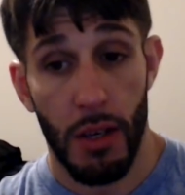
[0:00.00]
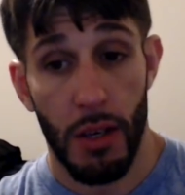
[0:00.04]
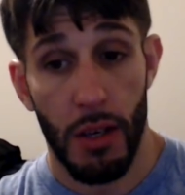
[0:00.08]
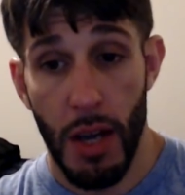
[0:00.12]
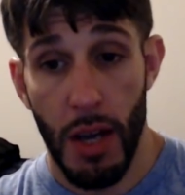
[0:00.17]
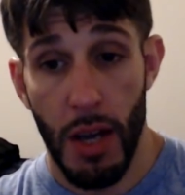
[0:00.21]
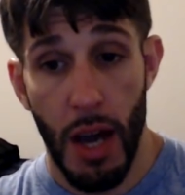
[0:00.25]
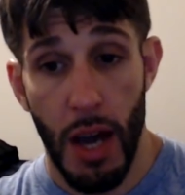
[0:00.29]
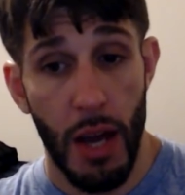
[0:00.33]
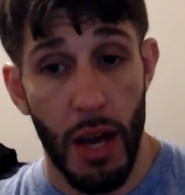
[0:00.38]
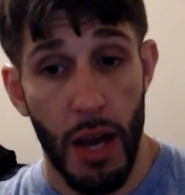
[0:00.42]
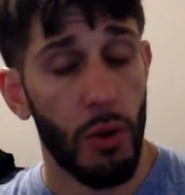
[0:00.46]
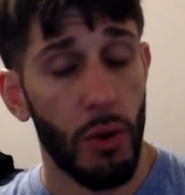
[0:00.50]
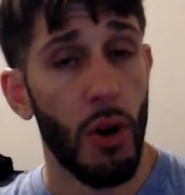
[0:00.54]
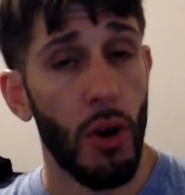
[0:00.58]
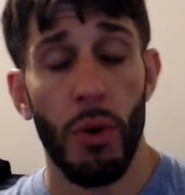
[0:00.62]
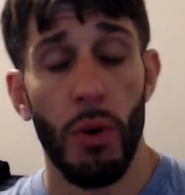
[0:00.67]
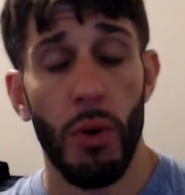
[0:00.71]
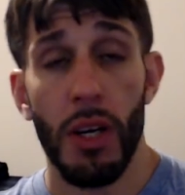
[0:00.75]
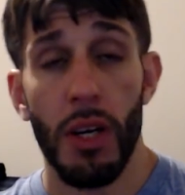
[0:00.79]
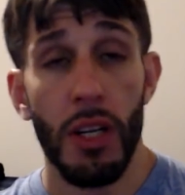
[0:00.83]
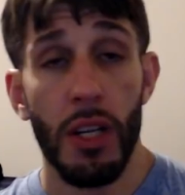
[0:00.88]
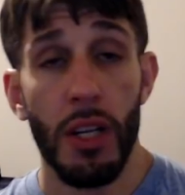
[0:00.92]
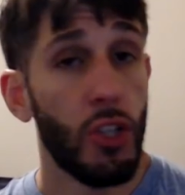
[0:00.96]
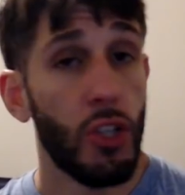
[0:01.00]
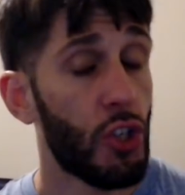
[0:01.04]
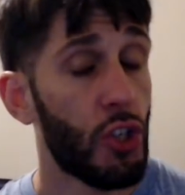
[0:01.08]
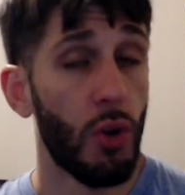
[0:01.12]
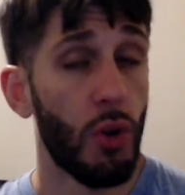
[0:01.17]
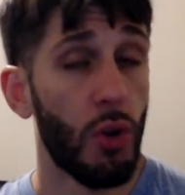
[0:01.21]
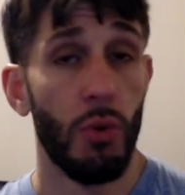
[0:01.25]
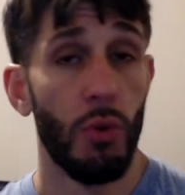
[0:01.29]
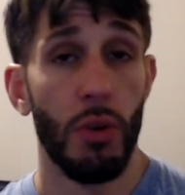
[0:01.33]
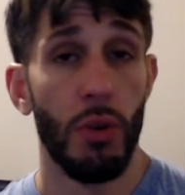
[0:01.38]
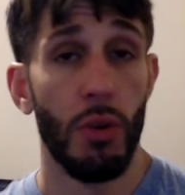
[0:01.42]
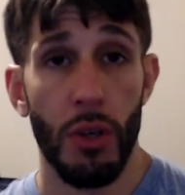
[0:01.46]
I don't know what he's
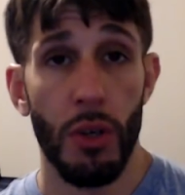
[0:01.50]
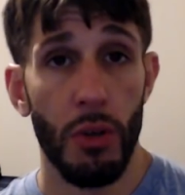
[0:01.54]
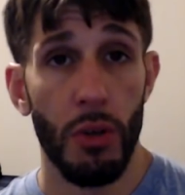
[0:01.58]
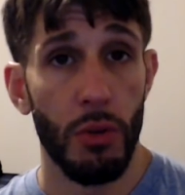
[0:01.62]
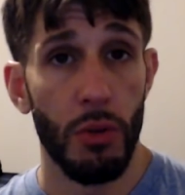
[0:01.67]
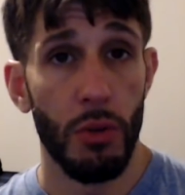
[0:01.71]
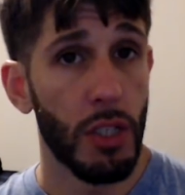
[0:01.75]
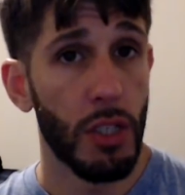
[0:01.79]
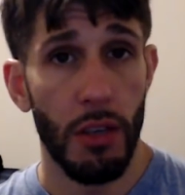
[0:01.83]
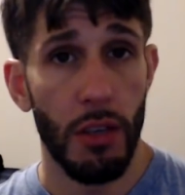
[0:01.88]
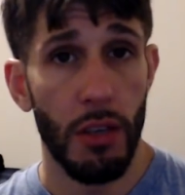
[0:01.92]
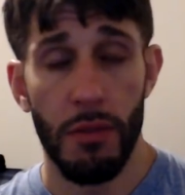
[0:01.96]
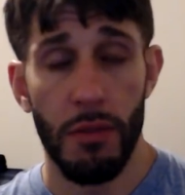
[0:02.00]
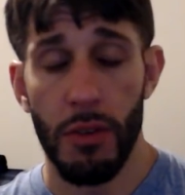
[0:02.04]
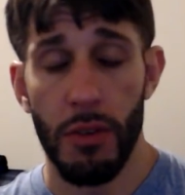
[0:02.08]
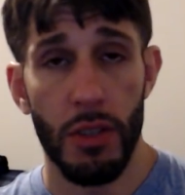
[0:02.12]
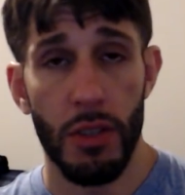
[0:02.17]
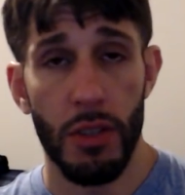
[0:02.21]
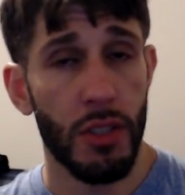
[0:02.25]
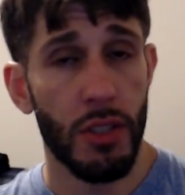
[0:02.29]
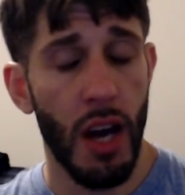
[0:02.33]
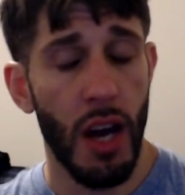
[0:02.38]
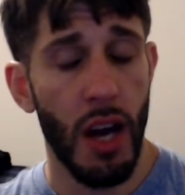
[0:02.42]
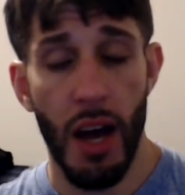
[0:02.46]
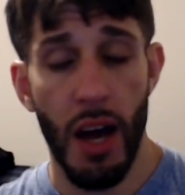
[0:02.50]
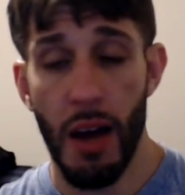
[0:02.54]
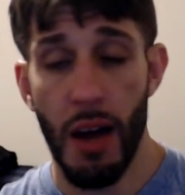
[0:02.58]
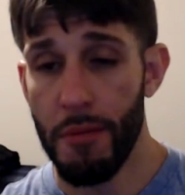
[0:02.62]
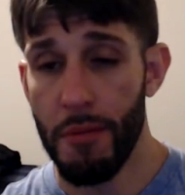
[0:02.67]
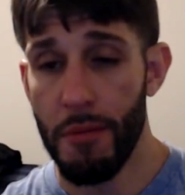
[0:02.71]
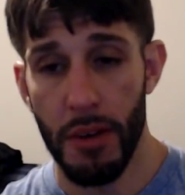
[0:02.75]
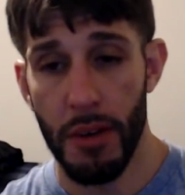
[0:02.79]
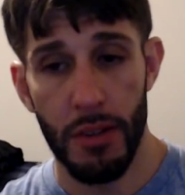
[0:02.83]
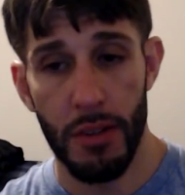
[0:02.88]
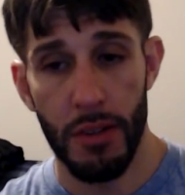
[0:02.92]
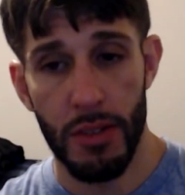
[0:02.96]
shown you to give you this
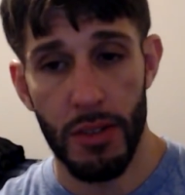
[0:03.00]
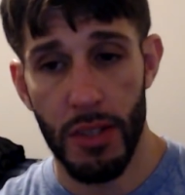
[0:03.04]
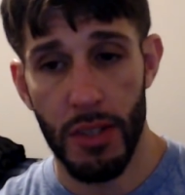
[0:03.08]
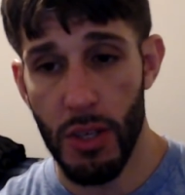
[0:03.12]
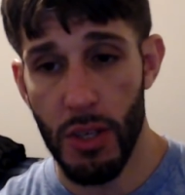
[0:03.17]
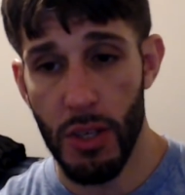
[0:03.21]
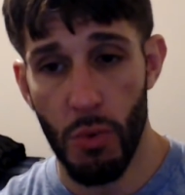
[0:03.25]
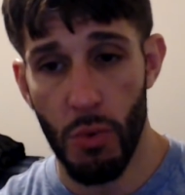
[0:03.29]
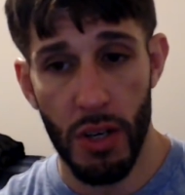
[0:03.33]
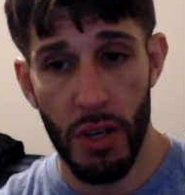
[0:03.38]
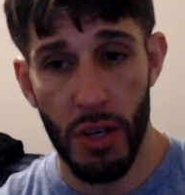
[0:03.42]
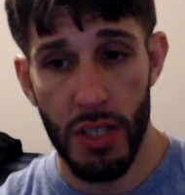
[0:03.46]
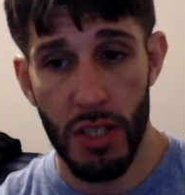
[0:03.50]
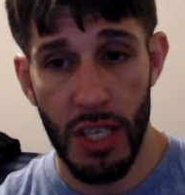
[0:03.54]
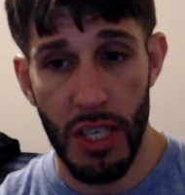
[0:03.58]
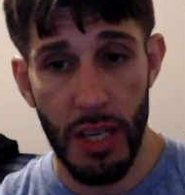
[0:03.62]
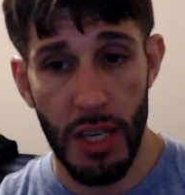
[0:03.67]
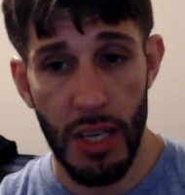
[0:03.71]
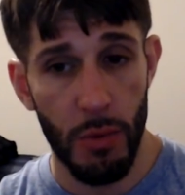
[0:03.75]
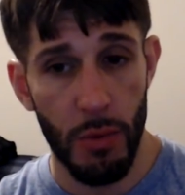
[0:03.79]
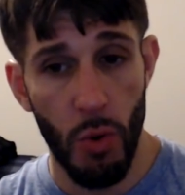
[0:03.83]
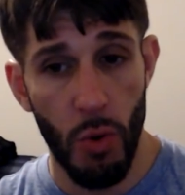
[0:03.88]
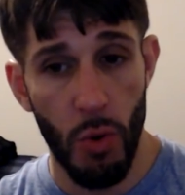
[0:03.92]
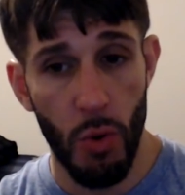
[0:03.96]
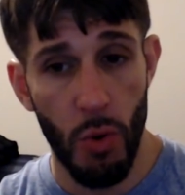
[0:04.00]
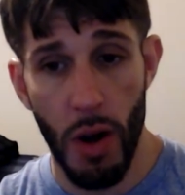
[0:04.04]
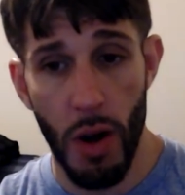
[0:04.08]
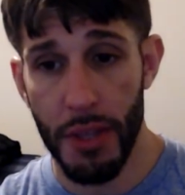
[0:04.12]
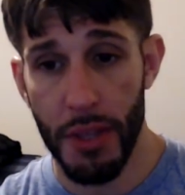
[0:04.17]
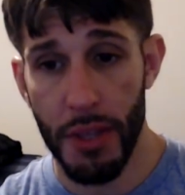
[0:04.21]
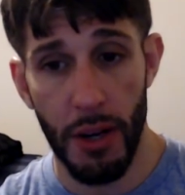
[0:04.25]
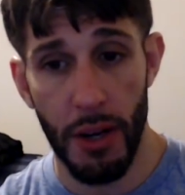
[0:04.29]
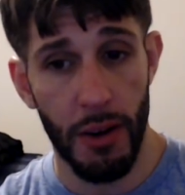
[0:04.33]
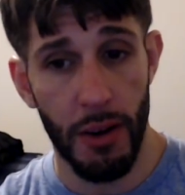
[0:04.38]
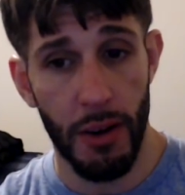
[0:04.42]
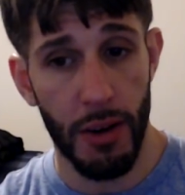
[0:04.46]
confidence that you want to see him go out
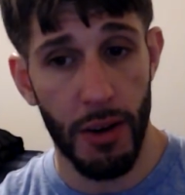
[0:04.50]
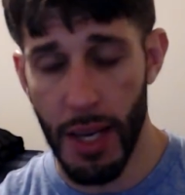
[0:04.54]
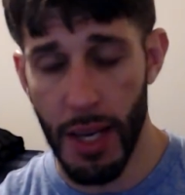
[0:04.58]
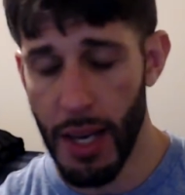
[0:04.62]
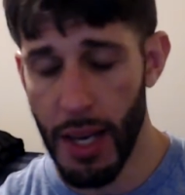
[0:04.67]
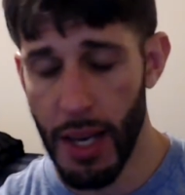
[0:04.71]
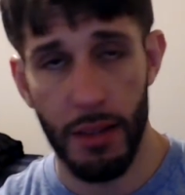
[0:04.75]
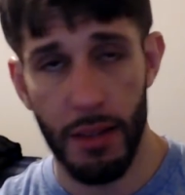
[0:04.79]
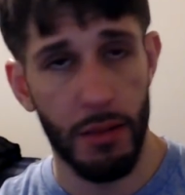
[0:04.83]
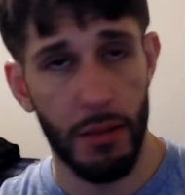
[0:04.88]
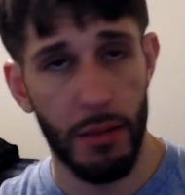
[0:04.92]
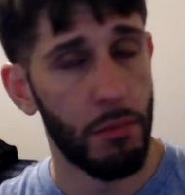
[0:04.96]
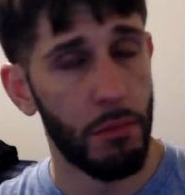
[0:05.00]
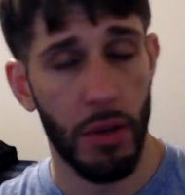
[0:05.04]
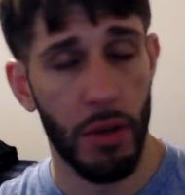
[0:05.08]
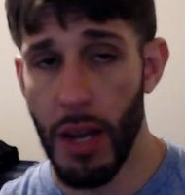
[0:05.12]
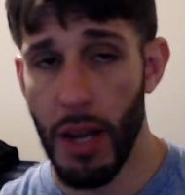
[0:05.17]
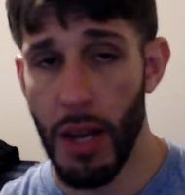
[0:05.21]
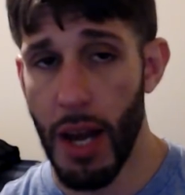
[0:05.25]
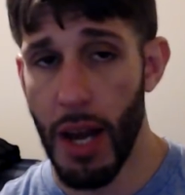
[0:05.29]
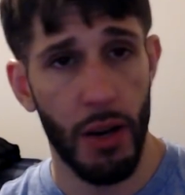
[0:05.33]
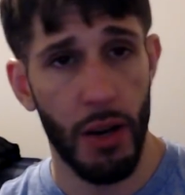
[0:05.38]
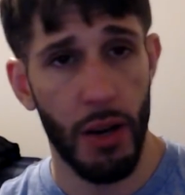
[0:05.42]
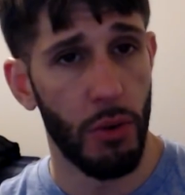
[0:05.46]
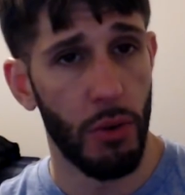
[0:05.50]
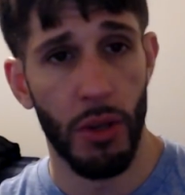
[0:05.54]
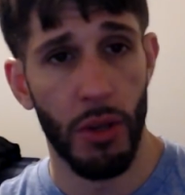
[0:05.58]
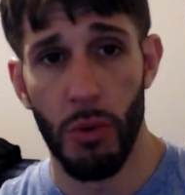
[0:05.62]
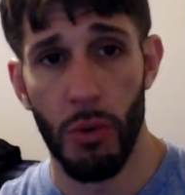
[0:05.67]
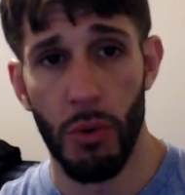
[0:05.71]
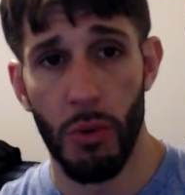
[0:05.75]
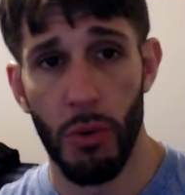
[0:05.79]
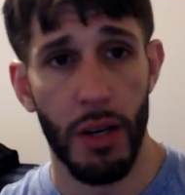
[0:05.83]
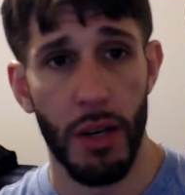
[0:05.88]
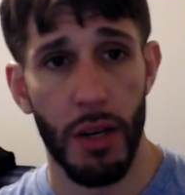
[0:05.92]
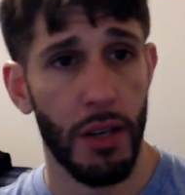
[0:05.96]
there again, but I don't know
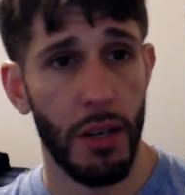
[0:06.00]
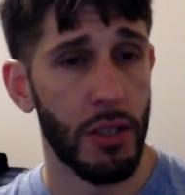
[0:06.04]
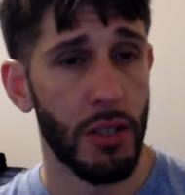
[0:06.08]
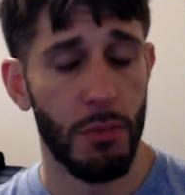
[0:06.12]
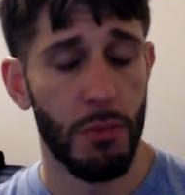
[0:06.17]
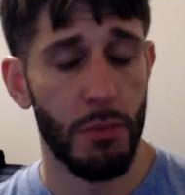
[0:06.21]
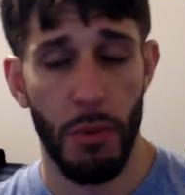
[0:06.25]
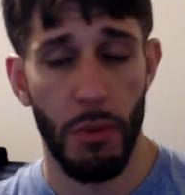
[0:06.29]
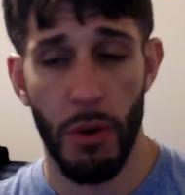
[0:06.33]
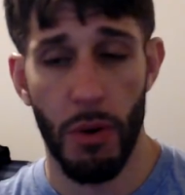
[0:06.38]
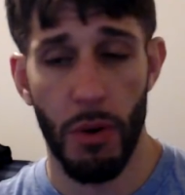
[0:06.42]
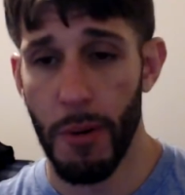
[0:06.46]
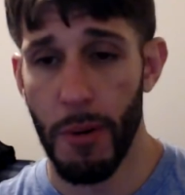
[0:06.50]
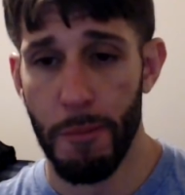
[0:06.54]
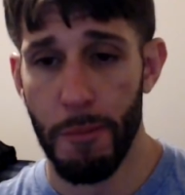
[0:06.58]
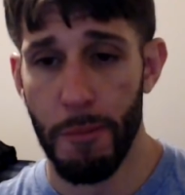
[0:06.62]
what it is, bro.